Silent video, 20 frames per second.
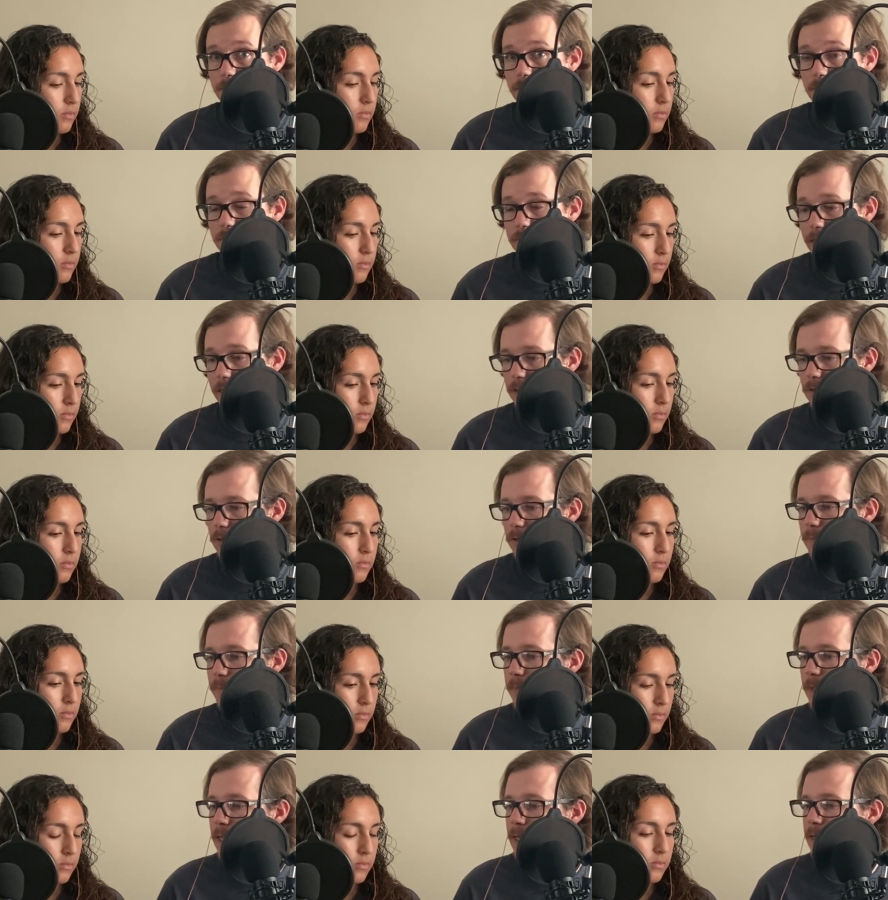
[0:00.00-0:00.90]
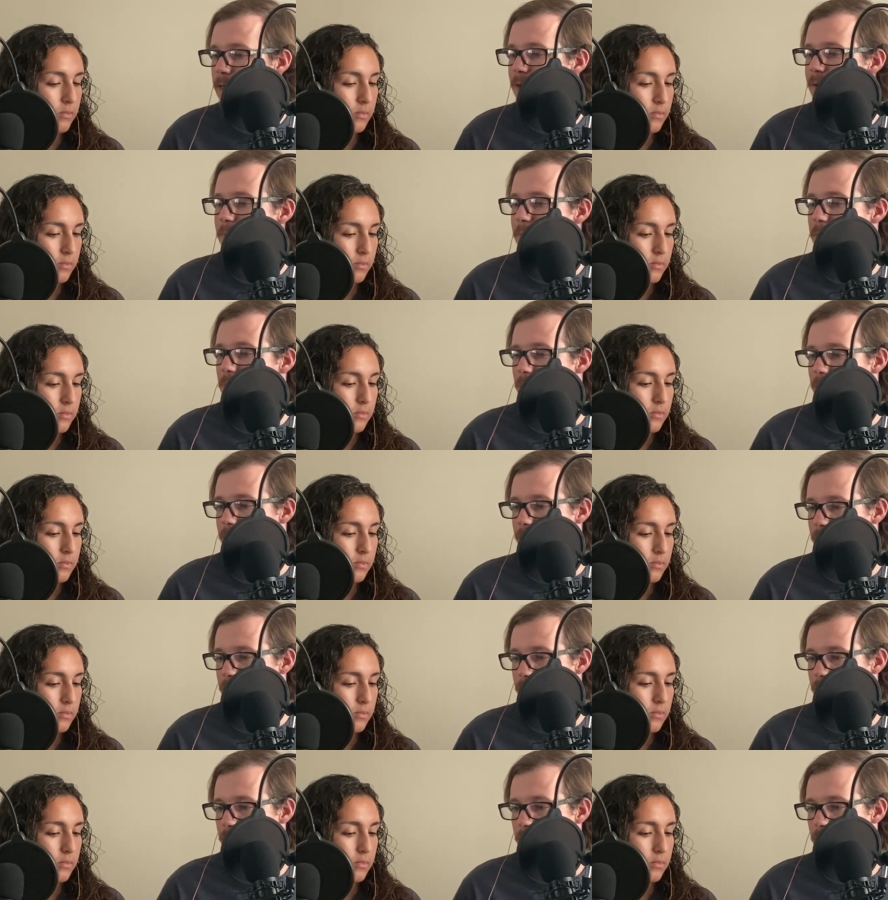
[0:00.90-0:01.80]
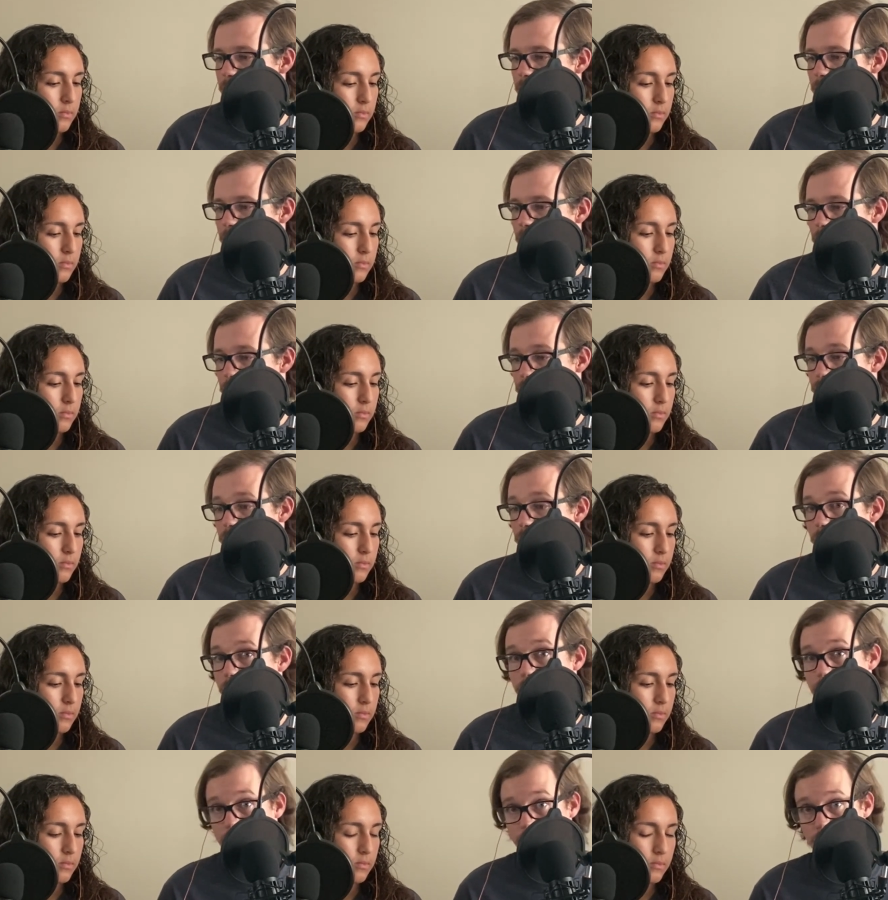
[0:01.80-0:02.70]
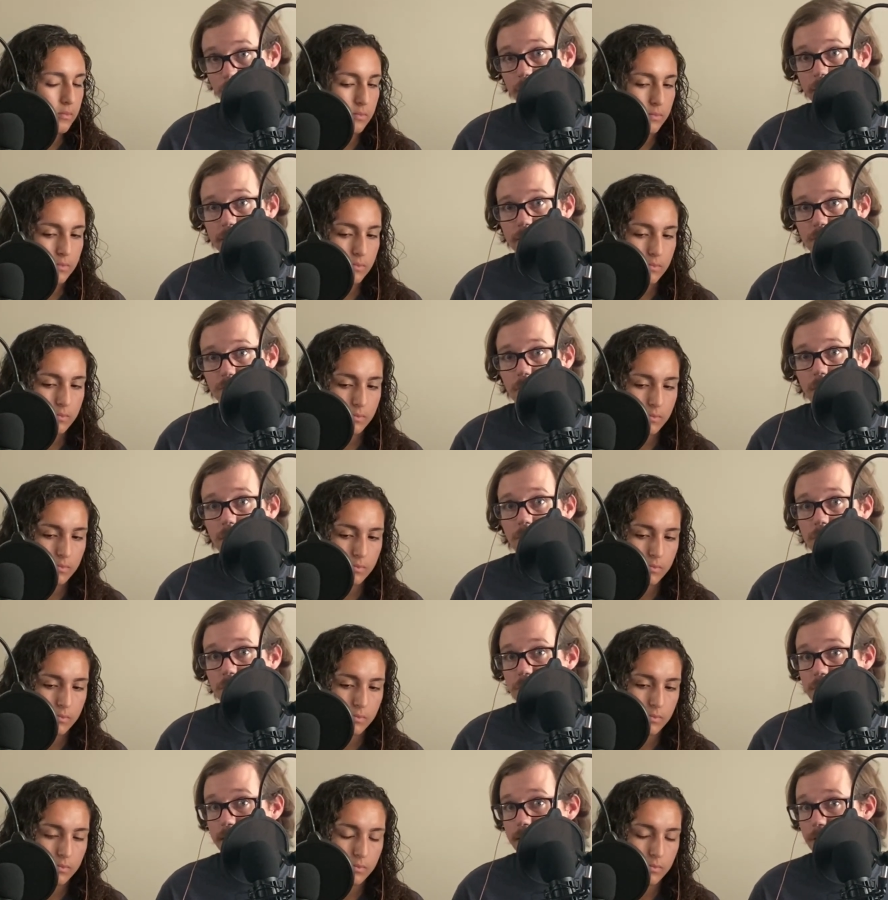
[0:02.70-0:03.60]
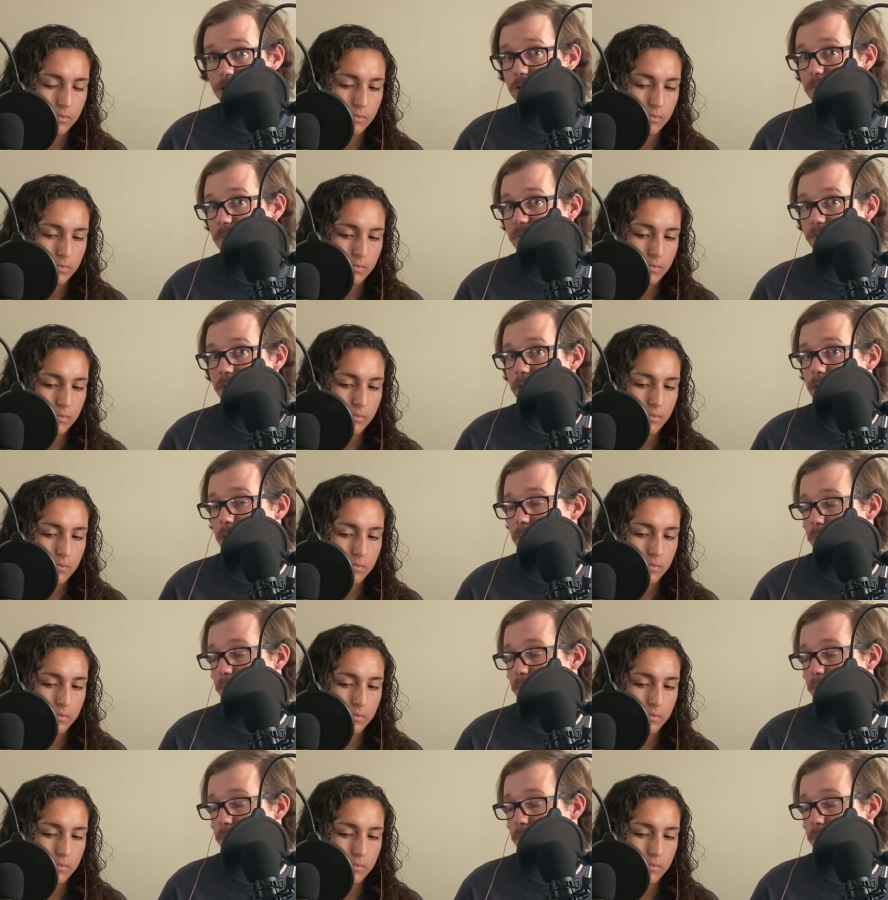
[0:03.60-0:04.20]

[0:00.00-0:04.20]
Speaker 1: sacrum, but also the groin as well, which is actually going to be very